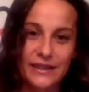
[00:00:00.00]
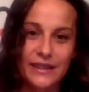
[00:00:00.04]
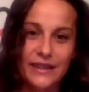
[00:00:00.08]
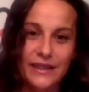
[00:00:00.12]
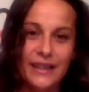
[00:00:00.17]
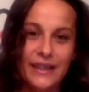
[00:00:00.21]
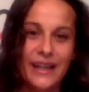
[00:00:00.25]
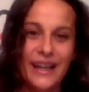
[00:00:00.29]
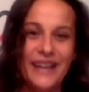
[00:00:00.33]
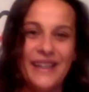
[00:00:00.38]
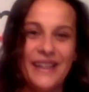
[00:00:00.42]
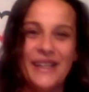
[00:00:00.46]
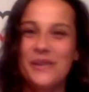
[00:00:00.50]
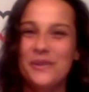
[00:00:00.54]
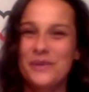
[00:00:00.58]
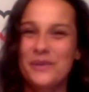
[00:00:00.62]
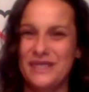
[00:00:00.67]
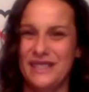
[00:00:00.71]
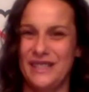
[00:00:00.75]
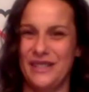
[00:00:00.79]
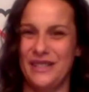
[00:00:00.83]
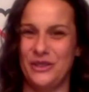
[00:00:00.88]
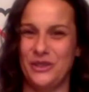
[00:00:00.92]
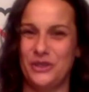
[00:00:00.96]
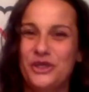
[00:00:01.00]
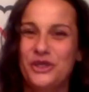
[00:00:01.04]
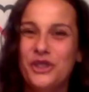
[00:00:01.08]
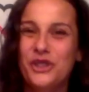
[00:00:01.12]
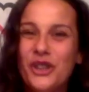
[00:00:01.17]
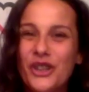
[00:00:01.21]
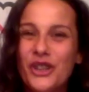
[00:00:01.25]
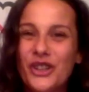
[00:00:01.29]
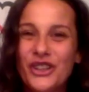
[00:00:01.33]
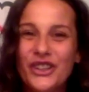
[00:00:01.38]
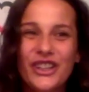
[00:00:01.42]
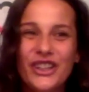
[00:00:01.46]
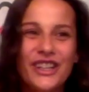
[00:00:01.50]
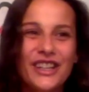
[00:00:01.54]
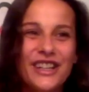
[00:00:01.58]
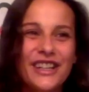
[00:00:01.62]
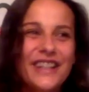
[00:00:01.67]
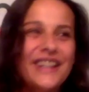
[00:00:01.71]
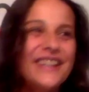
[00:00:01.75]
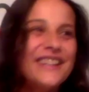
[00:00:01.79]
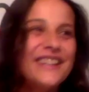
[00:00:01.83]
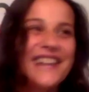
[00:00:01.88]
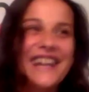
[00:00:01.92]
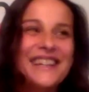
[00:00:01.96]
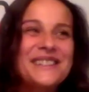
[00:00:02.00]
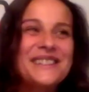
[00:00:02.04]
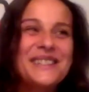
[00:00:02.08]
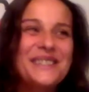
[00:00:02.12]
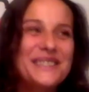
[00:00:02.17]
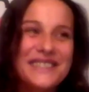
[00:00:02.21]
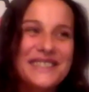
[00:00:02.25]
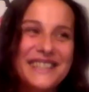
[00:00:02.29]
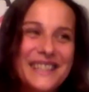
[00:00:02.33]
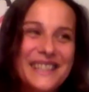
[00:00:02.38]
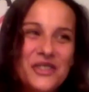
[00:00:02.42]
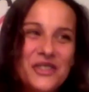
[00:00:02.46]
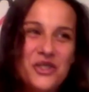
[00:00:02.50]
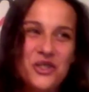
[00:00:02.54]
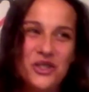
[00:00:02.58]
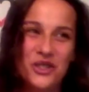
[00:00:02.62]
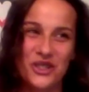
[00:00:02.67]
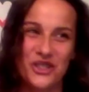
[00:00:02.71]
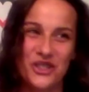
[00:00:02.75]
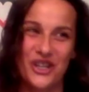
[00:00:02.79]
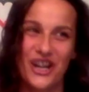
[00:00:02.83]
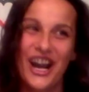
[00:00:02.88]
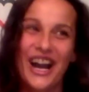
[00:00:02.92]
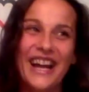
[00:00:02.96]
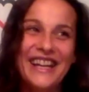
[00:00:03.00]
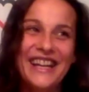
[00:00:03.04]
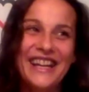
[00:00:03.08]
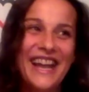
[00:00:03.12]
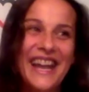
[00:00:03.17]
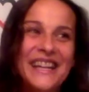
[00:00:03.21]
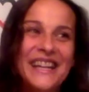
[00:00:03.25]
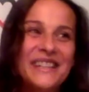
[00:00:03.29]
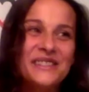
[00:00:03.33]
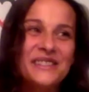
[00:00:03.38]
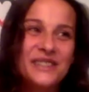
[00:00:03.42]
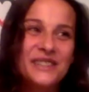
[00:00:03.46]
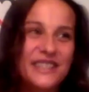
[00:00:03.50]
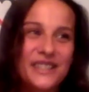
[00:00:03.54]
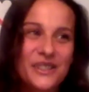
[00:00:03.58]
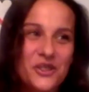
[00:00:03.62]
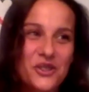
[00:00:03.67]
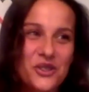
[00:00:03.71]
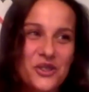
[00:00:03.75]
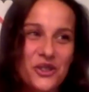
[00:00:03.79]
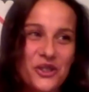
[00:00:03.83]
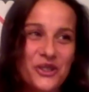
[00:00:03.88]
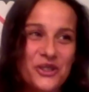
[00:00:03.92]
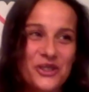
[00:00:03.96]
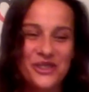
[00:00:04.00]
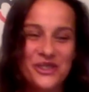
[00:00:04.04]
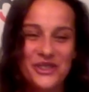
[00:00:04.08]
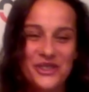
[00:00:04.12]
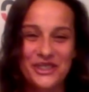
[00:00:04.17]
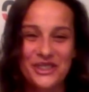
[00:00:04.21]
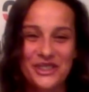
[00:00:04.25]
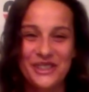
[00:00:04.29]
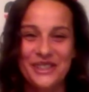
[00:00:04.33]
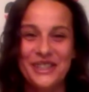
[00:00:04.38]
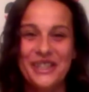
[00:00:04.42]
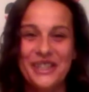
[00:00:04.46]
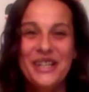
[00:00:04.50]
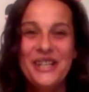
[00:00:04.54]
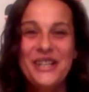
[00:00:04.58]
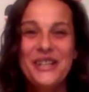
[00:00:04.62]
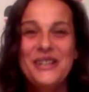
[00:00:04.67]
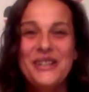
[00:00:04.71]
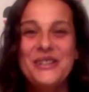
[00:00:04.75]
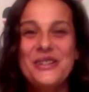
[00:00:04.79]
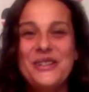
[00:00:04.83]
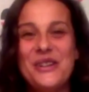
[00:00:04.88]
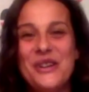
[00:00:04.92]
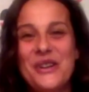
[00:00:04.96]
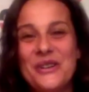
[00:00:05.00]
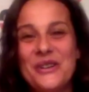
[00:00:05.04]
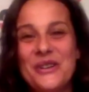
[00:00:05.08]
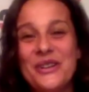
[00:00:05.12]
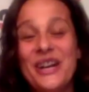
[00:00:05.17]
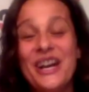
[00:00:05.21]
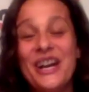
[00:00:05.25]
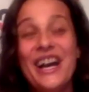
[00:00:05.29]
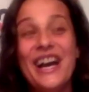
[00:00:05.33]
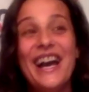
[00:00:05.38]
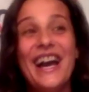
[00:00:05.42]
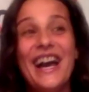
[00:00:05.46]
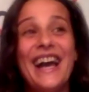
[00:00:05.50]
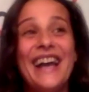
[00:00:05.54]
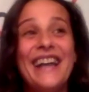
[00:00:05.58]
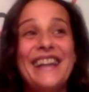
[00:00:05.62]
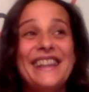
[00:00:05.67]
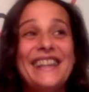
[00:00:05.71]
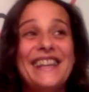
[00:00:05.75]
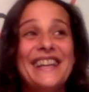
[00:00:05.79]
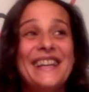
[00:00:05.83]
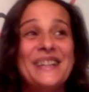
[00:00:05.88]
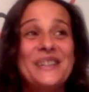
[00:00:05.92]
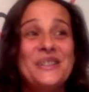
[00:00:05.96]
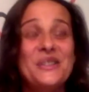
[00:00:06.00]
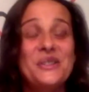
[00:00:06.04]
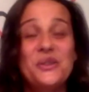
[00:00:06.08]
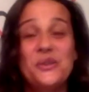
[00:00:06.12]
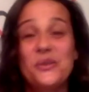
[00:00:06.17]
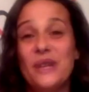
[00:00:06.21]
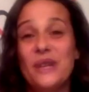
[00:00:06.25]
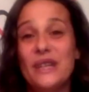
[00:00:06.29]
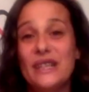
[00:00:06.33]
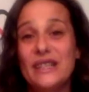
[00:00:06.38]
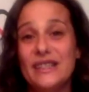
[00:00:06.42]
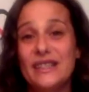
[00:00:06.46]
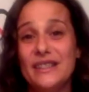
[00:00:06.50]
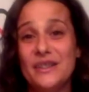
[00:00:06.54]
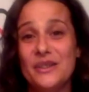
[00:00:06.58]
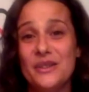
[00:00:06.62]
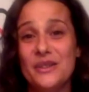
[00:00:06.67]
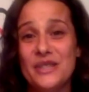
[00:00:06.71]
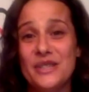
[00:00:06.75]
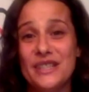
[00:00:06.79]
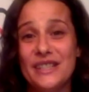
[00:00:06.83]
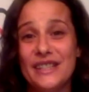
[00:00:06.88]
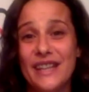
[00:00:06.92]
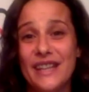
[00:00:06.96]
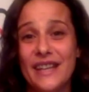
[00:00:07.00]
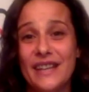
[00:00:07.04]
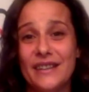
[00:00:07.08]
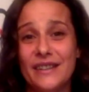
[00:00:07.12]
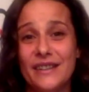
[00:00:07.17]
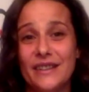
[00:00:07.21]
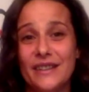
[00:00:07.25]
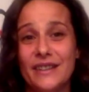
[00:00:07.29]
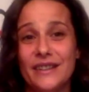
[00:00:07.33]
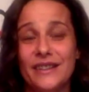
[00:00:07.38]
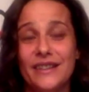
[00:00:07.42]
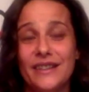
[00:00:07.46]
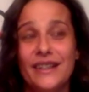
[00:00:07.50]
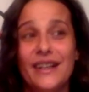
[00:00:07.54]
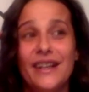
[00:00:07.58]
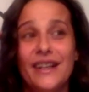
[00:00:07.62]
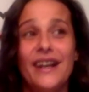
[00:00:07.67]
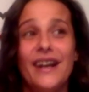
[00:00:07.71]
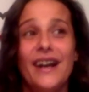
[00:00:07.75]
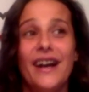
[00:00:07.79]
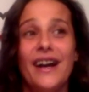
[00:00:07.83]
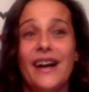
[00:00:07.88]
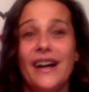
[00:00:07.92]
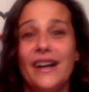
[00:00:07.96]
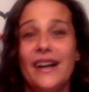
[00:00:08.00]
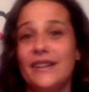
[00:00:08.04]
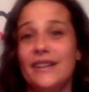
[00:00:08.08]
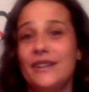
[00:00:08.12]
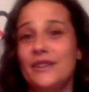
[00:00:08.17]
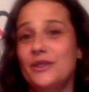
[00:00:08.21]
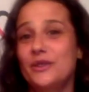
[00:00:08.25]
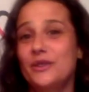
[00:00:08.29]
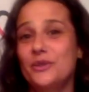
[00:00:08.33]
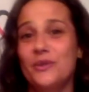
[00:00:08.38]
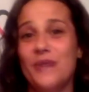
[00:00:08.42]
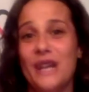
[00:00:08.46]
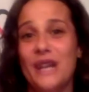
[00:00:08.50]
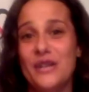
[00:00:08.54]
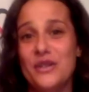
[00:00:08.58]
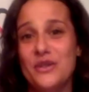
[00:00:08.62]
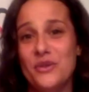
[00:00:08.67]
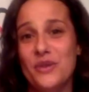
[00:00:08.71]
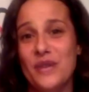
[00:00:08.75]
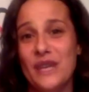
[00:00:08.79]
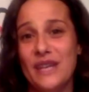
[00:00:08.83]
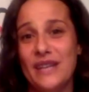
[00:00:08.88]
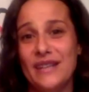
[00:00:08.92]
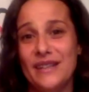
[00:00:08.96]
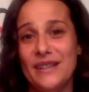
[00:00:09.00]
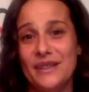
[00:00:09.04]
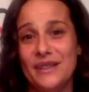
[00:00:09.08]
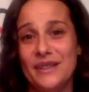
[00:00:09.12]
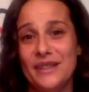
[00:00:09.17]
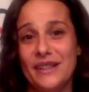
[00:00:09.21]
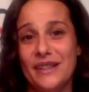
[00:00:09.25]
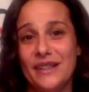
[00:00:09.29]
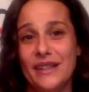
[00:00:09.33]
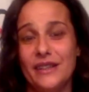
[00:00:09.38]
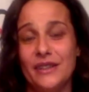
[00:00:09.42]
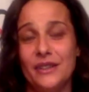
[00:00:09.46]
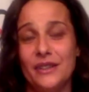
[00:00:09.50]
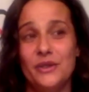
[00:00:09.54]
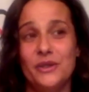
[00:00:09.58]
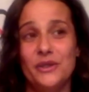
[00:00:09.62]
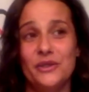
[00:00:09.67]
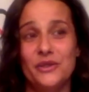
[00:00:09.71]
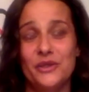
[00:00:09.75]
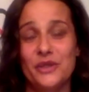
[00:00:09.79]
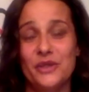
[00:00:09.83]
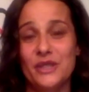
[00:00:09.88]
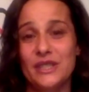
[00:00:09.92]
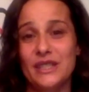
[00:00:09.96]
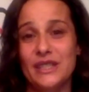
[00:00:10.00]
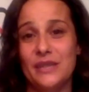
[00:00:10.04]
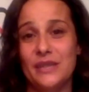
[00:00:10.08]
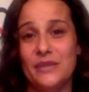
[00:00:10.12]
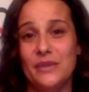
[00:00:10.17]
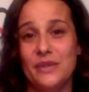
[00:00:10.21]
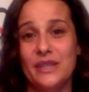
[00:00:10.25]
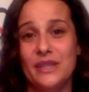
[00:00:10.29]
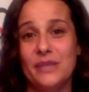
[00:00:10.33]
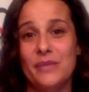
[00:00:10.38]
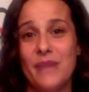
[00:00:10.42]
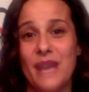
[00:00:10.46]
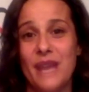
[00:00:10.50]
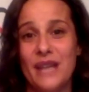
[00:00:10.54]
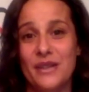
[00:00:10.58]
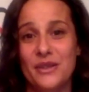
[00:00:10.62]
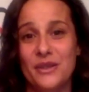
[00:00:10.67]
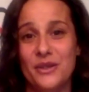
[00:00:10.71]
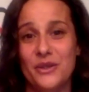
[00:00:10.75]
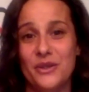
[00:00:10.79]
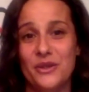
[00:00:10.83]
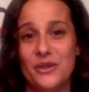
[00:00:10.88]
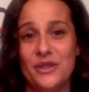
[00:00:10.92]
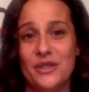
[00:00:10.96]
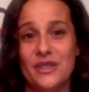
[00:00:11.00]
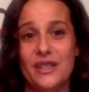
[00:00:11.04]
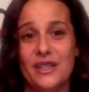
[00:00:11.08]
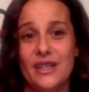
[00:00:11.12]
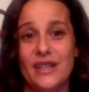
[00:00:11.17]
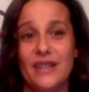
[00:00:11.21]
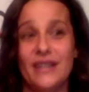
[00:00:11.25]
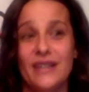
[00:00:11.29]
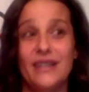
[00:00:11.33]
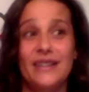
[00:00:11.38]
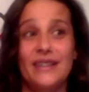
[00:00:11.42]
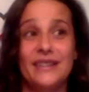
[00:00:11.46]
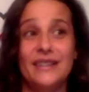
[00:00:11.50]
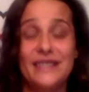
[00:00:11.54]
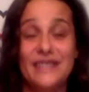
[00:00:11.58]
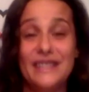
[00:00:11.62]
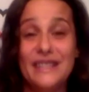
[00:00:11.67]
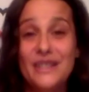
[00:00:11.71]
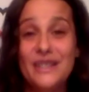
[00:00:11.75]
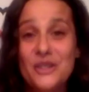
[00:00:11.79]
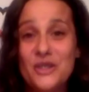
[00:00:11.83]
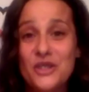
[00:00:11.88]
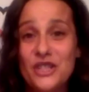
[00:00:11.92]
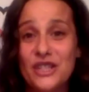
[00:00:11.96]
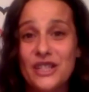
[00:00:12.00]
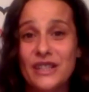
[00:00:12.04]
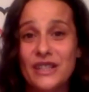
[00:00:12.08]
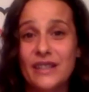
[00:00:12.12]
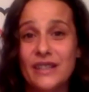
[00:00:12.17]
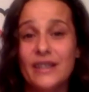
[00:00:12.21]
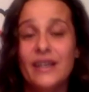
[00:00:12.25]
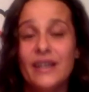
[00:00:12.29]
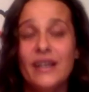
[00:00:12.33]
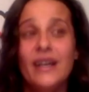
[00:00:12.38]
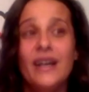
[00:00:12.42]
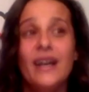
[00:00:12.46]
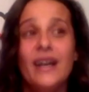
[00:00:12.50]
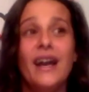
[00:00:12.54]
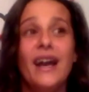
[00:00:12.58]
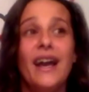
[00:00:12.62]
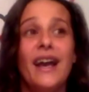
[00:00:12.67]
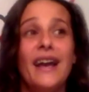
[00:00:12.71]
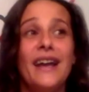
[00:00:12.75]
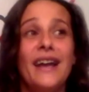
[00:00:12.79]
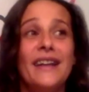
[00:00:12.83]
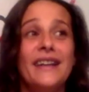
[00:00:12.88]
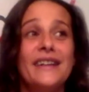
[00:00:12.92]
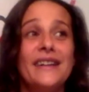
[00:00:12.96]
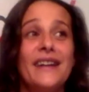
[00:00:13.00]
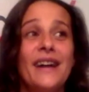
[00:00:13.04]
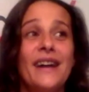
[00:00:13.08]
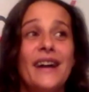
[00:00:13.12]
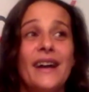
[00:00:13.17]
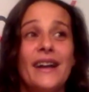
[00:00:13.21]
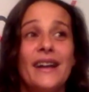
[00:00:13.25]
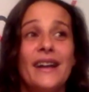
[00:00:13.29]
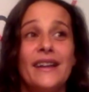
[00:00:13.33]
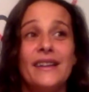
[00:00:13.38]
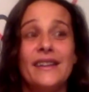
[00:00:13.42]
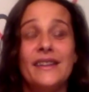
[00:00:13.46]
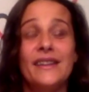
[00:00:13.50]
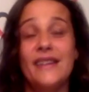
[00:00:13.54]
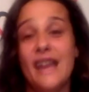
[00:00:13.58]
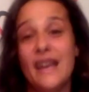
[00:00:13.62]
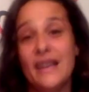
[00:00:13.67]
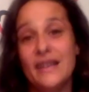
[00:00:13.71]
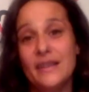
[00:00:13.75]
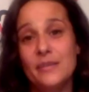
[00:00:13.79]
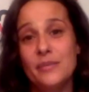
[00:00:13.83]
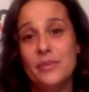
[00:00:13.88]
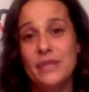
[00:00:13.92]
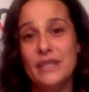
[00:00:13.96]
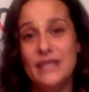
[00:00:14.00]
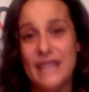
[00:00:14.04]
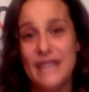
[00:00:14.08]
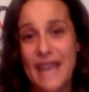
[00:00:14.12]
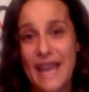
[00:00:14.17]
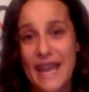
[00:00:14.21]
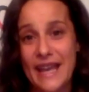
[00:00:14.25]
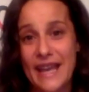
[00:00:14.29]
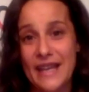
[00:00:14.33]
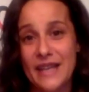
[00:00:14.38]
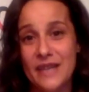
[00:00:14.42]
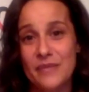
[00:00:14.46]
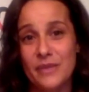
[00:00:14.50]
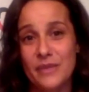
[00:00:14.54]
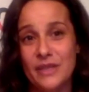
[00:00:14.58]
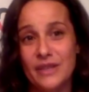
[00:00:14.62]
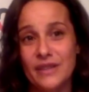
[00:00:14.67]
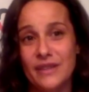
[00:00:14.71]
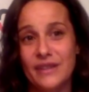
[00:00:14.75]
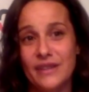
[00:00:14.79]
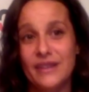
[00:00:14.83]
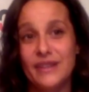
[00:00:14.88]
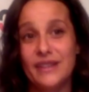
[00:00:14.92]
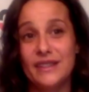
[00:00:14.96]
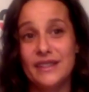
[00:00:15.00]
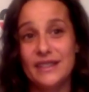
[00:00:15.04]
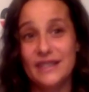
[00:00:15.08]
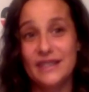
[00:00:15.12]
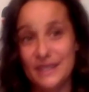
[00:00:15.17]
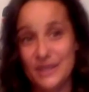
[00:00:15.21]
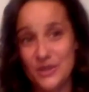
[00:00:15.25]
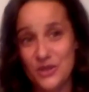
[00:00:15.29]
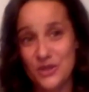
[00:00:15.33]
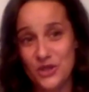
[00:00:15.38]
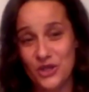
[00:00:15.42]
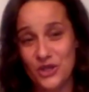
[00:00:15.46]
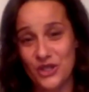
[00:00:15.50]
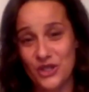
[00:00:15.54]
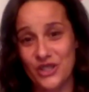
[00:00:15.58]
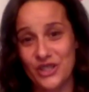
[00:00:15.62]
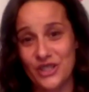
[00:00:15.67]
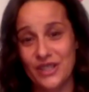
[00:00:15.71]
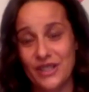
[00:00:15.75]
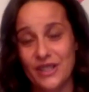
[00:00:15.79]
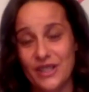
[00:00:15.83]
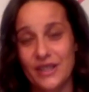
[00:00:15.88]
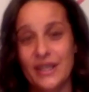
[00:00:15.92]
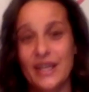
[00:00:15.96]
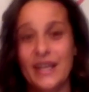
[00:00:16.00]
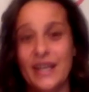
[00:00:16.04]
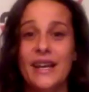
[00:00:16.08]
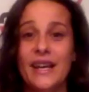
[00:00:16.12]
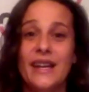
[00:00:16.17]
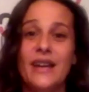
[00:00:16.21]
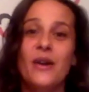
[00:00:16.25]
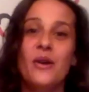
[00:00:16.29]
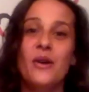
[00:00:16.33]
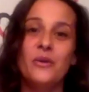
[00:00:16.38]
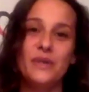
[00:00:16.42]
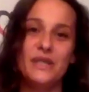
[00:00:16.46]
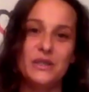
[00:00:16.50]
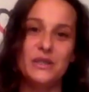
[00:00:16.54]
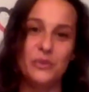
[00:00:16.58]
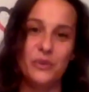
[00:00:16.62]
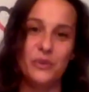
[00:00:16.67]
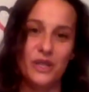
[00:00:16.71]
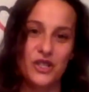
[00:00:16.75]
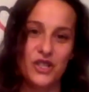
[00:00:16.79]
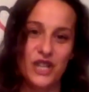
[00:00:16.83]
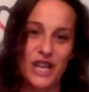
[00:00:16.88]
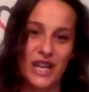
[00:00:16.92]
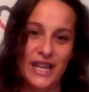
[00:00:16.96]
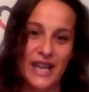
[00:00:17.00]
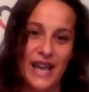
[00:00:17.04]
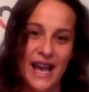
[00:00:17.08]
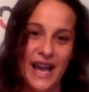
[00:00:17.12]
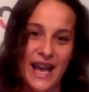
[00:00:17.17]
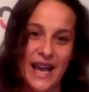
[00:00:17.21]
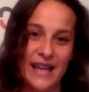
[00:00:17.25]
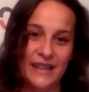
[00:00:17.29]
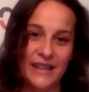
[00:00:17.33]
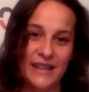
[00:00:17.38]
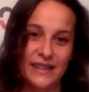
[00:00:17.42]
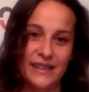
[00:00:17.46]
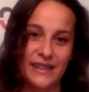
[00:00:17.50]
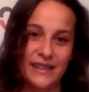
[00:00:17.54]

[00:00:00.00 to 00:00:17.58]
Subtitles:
And I was like, sir, that's a teacher. I hate teachers, you know? And then 20 years later, I graduated university with a master's in teaching. And I then became the teacher that I always wish I had.